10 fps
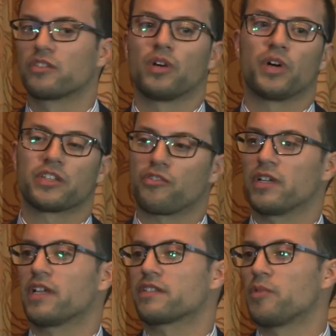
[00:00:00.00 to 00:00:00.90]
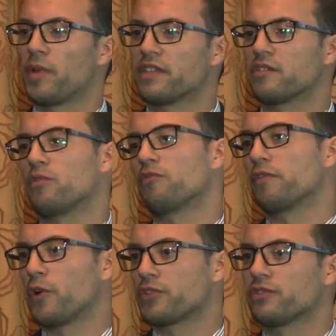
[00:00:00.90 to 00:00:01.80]
Do I want to trade it as a momentum or
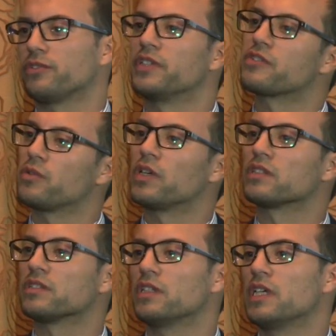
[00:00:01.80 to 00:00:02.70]
reversal and so on?